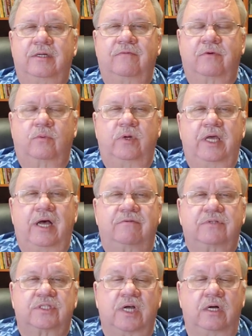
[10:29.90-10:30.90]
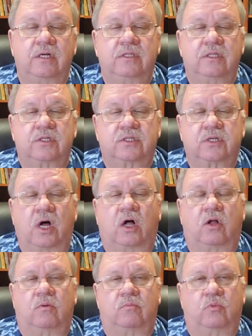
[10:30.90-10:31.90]
For we have sung the
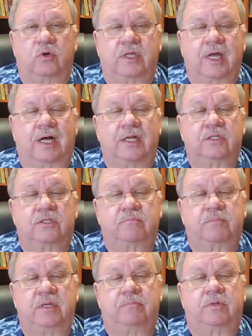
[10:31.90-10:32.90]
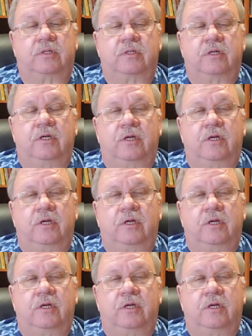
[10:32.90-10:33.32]
psalm with God's people,